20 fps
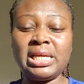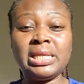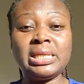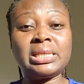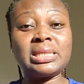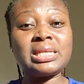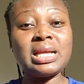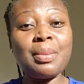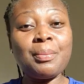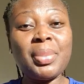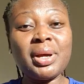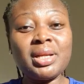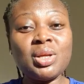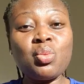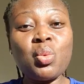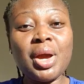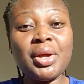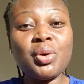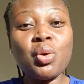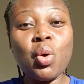somebody
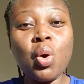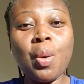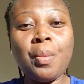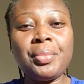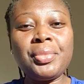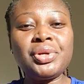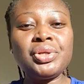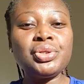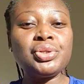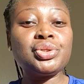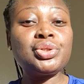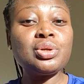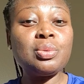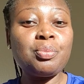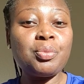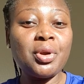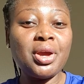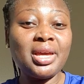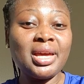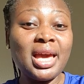went home to
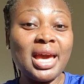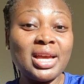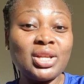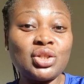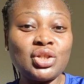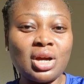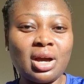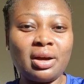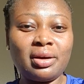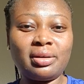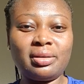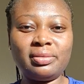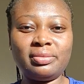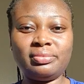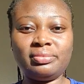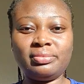bring a jug,